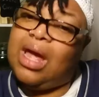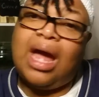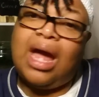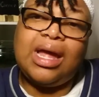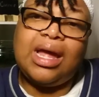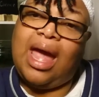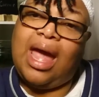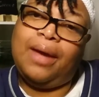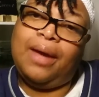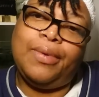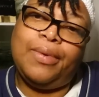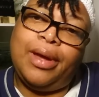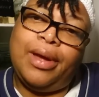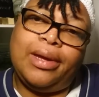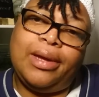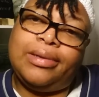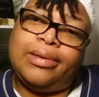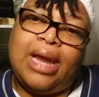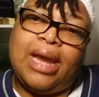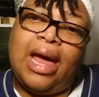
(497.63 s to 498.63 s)
I can't with
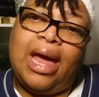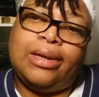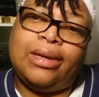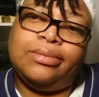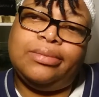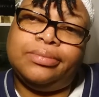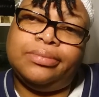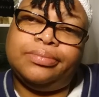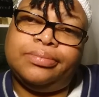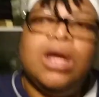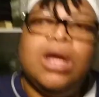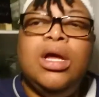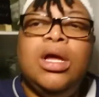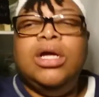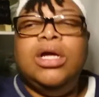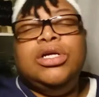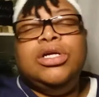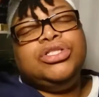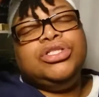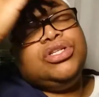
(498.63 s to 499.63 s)
her. Not. Mm-mm.
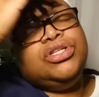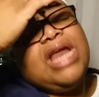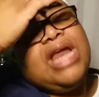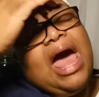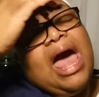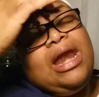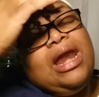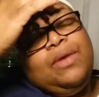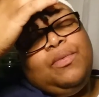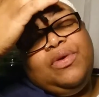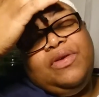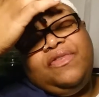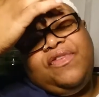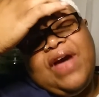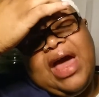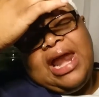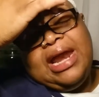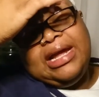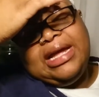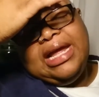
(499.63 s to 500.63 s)
So now then we
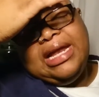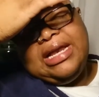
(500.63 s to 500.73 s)
finally